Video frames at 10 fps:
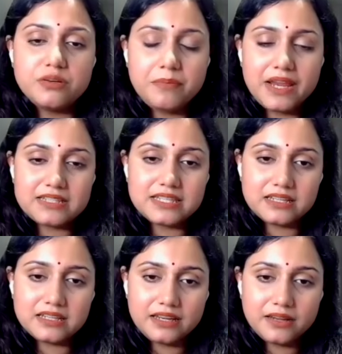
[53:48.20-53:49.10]

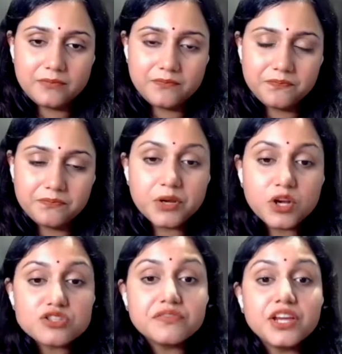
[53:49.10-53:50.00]
basically
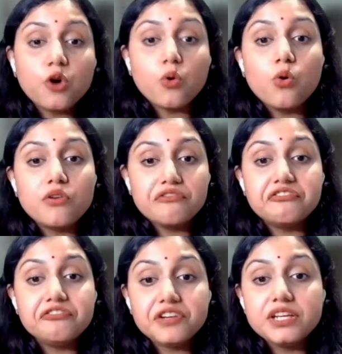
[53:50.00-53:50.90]
because of their own
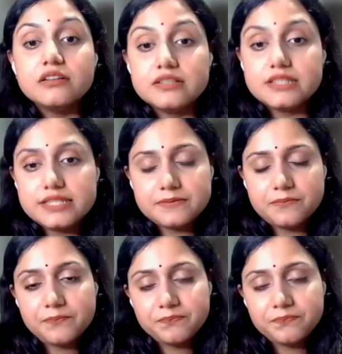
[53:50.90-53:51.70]
fears.